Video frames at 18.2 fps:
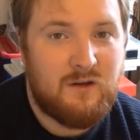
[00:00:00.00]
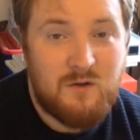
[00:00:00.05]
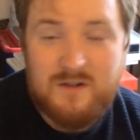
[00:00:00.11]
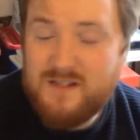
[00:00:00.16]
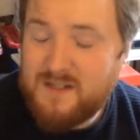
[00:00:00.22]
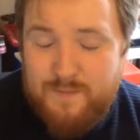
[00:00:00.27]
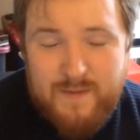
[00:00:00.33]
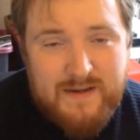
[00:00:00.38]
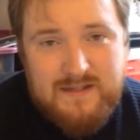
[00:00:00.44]
You
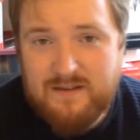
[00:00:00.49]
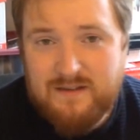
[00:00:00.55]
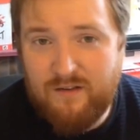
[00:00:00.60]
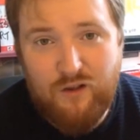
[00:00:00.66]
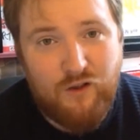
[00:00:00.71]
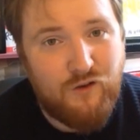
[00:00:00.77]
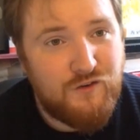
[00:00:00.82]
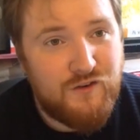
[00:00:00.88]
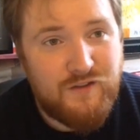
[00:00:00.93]
know, it's based
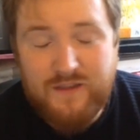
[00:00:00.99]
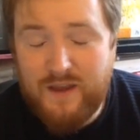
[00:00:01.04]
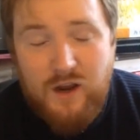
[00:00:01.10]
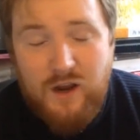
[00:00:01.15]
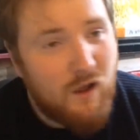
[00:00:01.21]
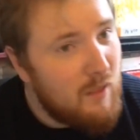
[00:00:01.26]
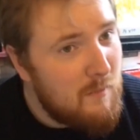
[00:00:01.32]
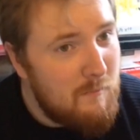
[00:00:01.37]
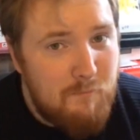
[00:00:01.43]
in London. They
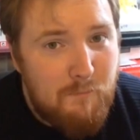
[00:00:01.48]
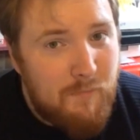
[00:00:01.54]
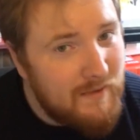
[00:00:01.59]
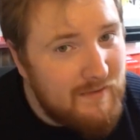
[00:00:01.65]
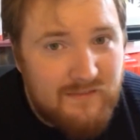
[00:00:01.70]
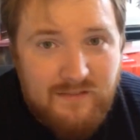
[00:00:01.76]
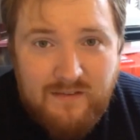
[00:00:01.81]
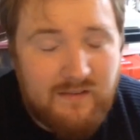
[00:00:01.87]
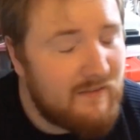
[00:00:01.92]
call them
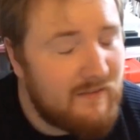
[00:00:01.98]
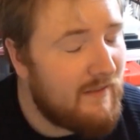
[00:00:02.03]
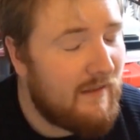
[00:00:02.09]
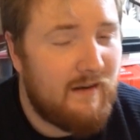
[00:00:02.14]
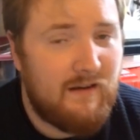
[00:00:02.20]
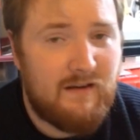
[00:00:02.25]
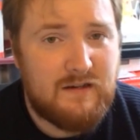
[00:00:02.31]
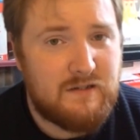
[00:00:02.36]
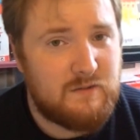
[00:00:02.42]
bins
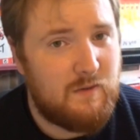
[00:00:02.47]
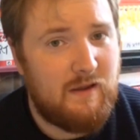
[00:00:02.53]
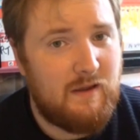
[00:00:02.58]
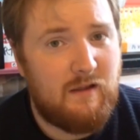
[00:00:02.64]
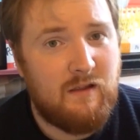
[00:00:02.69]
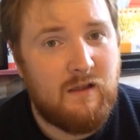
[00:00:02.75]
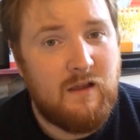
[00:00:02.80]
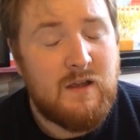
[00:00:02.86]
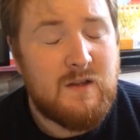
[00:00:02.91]
there as
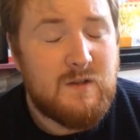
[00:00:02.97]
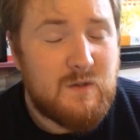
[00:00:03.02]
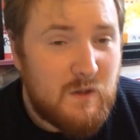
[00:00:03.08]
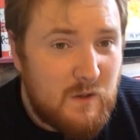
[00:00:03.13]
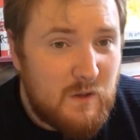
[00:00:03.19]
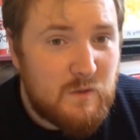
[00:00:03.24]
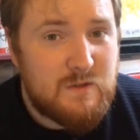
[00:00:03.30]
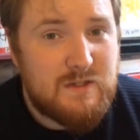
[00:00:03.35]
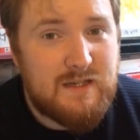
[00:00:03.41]
well.
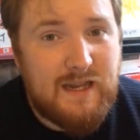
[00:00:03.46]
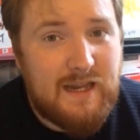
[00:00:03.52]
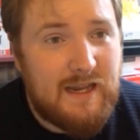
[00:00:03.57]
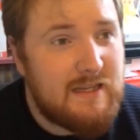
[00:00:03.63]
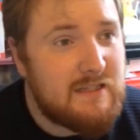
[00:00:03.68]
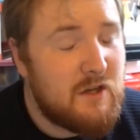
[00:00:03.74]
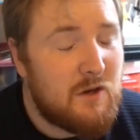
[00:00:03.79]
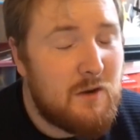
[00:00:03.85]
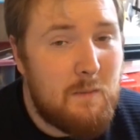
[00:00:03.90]
So he goes and
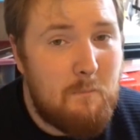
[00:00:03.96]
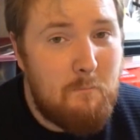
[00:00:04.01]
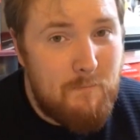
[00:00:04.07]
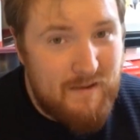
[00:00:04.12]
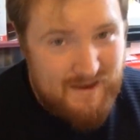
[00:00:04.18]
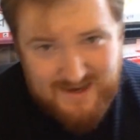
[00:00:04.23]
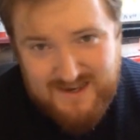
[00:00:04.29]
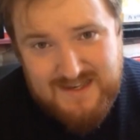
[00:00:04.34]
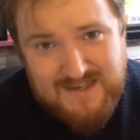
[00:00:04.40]
he eats out
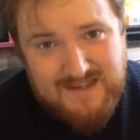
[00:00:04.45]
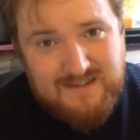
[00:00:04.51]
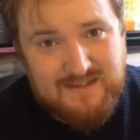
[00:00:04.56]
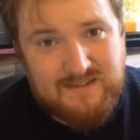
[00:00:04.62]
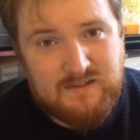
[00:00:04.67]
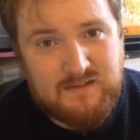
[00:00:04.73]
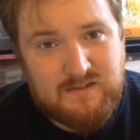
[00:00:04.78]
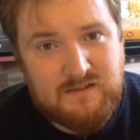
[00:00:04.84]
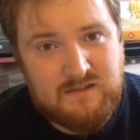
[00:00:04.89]
of
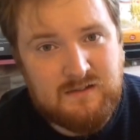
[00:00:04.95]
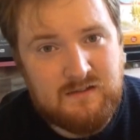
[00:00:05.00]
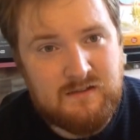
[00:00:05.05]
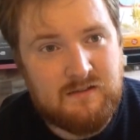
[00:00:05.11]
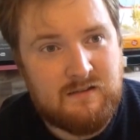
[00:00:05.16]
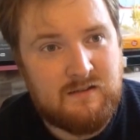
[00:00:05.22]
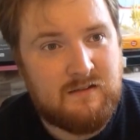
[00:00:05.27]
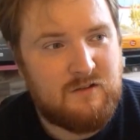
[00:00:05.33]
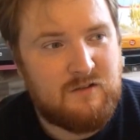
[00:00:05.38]
bins.
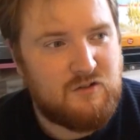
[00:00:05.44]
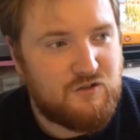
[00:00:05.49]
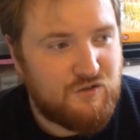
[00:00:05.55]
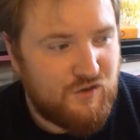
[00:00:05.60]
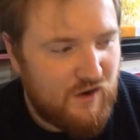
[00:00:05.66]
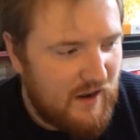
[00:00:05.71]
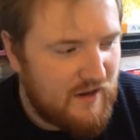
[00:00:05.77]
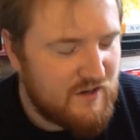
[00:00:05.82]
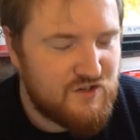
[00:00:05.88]

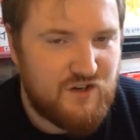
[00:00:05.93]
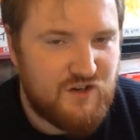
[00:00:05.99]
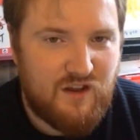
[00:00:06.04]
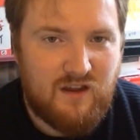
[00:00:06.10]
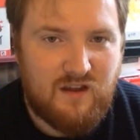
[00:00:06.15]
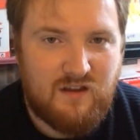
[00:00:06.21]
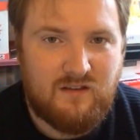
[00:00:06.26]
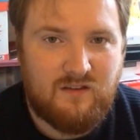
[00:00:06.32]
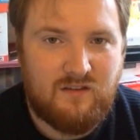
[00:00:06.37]
Trash
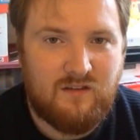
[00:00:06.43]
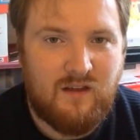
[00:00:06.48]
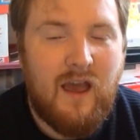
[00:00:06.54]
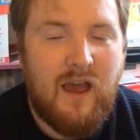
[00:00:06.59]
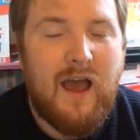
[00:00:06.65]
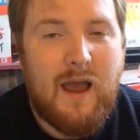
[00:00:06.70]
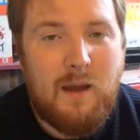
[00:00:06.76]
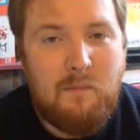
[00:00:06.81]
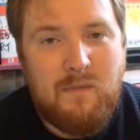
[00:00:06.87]
cans.
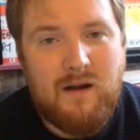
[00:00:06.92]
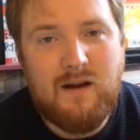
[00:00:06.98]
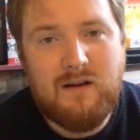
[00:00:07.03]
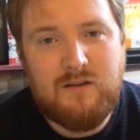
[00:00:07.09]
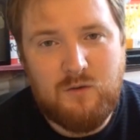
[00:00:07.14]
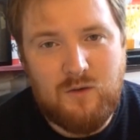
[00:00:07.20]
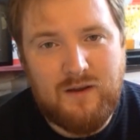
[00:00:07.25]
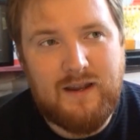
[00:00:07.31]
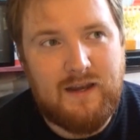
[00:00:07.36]
I'm
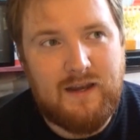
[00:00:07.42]
married